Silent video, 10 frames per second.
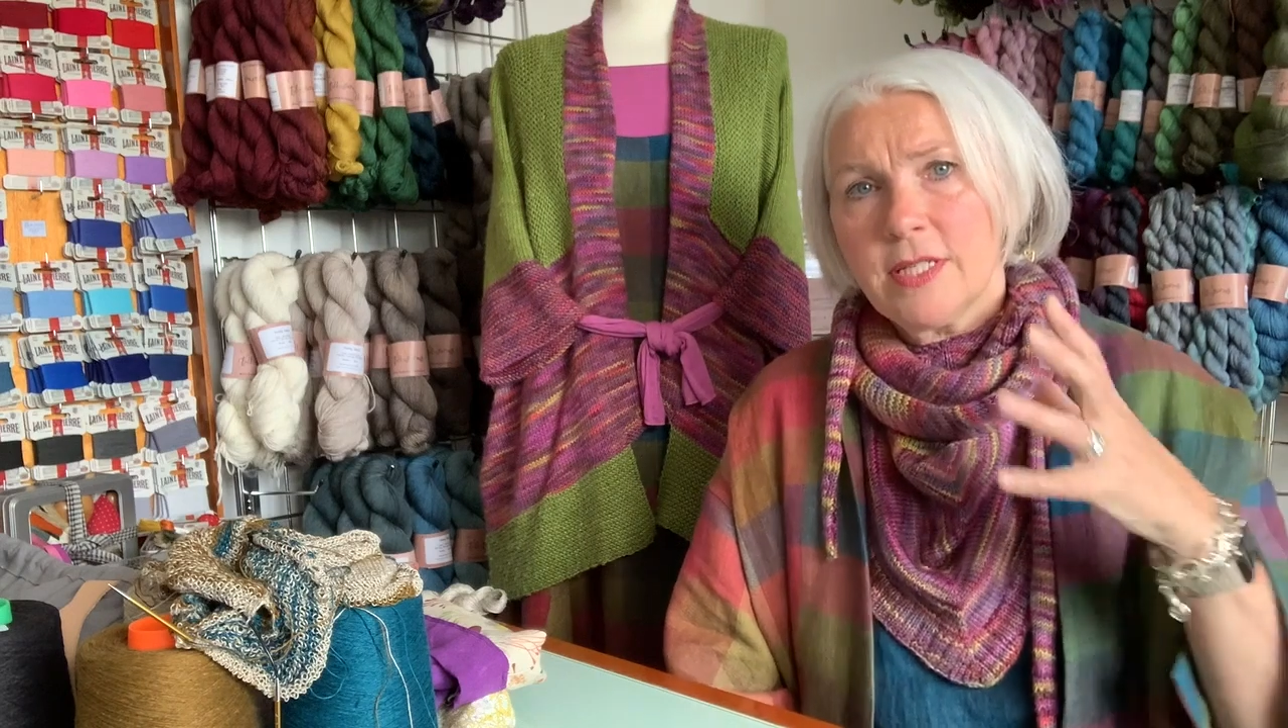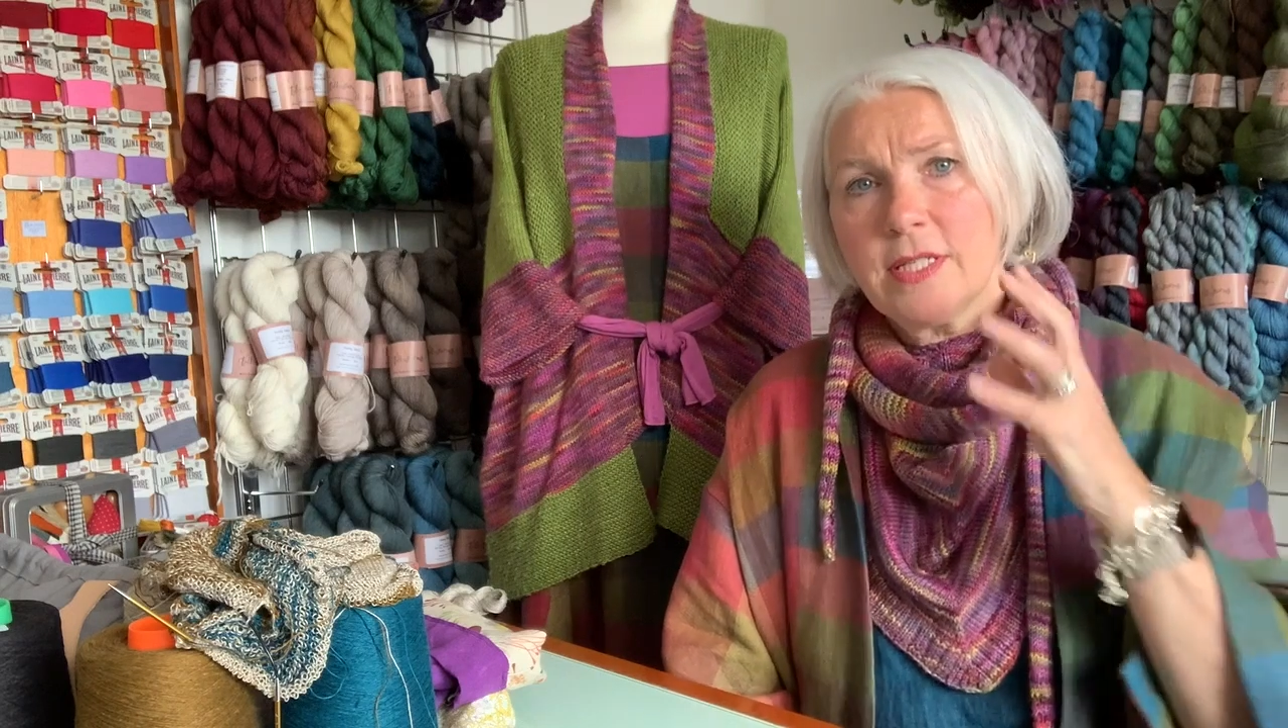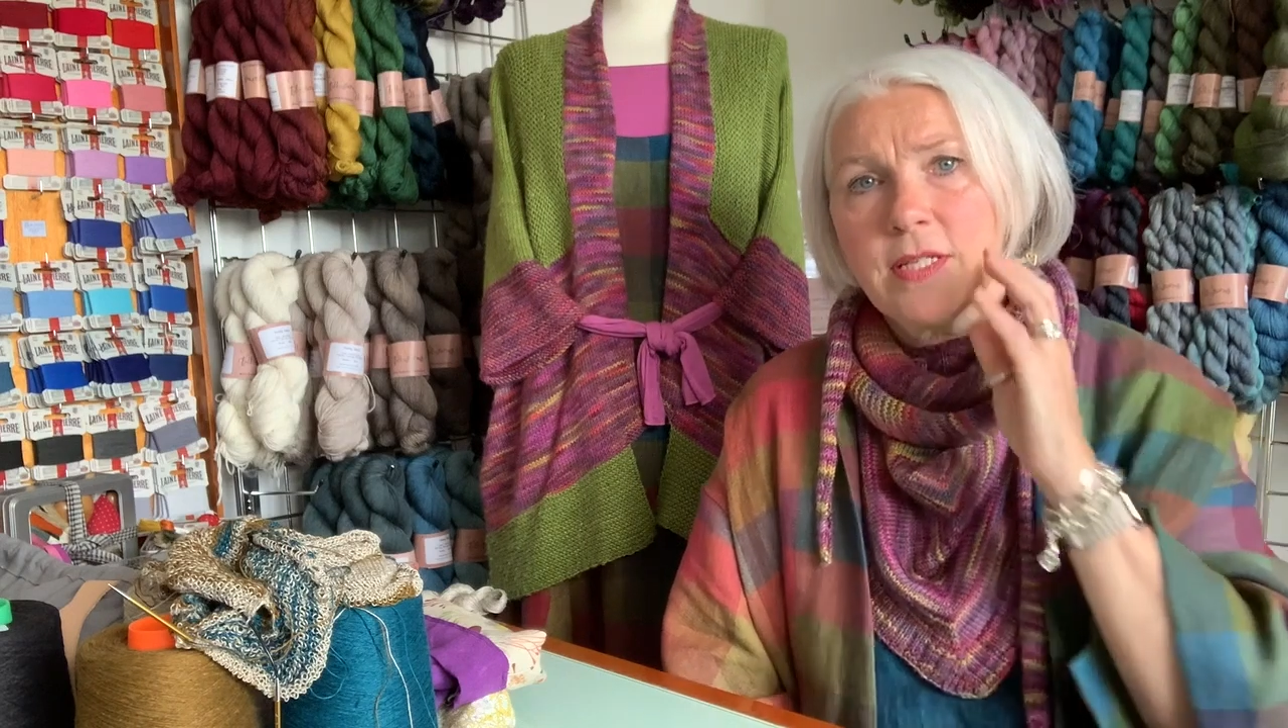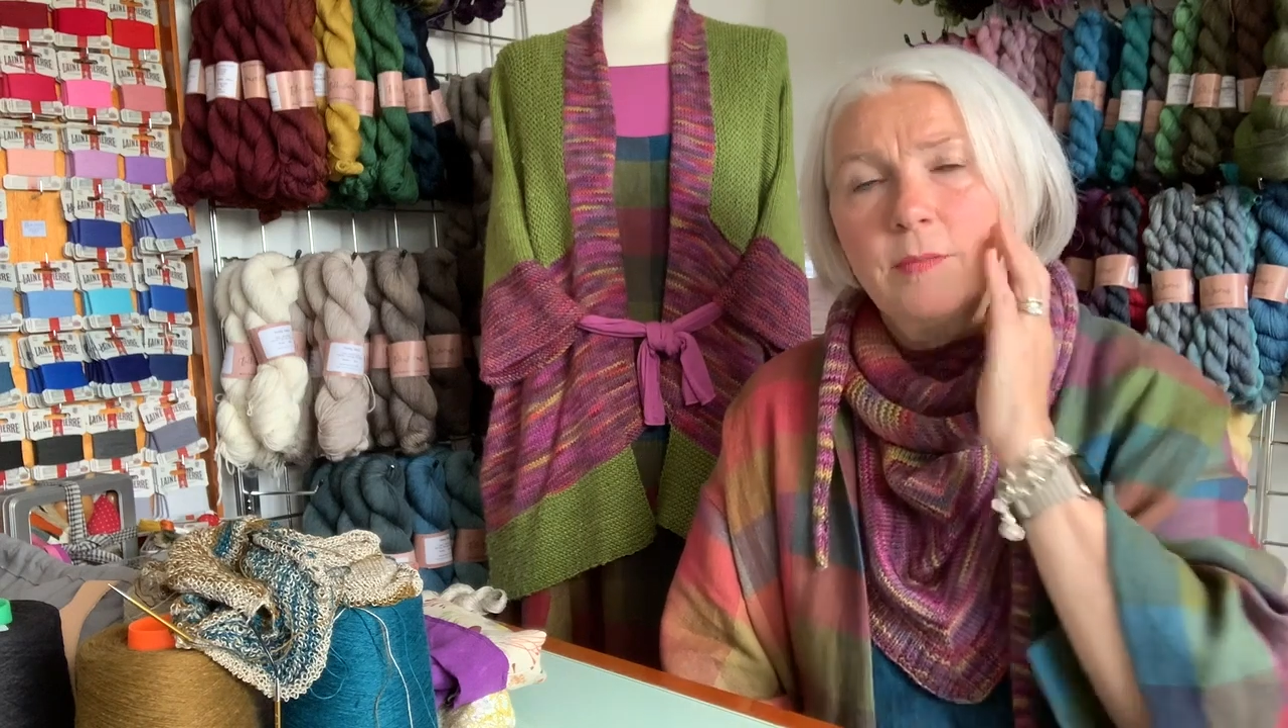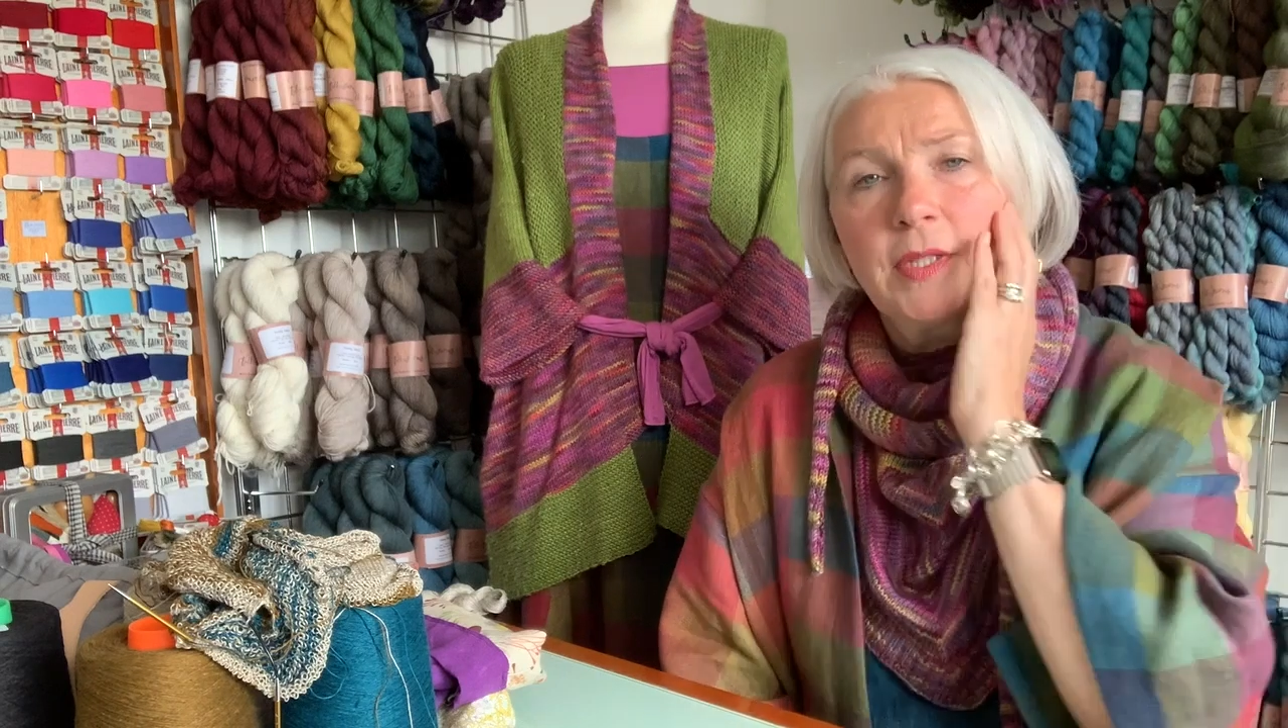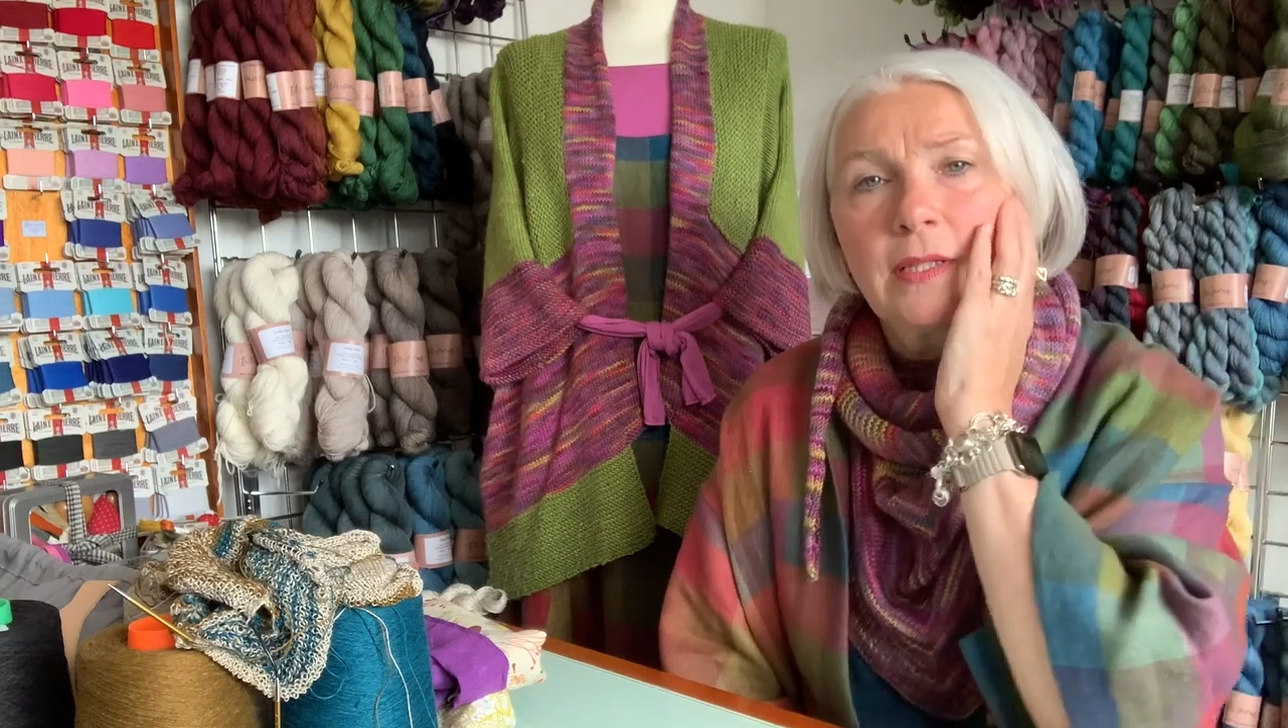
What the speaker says: to something